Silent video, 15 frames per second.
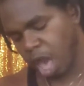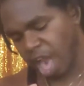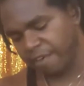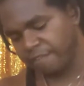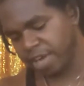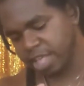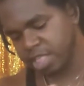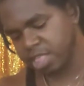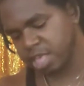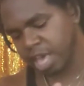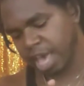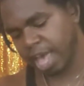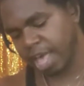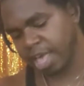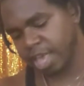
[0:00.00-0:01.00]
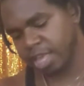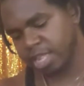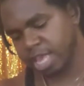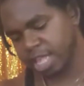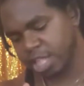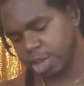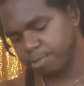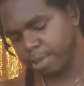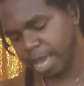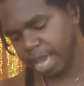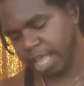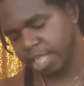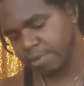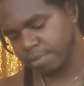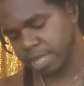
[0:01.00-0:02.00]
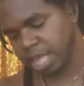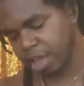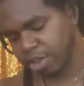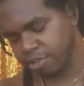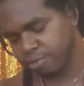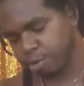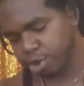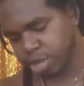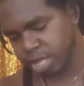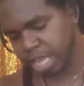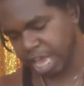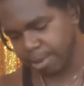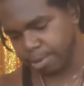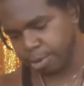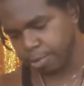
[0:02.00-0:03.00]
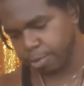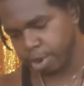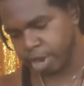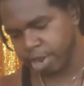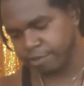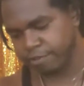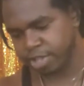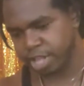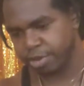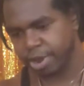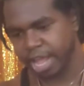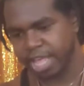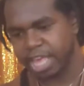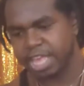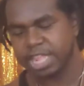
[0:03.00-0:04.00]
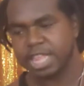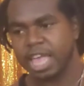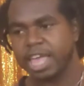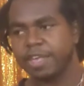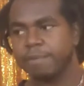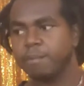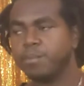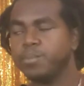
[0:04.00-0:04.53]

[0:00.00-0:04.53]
I feel like, yeah, it's like they're making themselves more stable wherever they're at. It's like,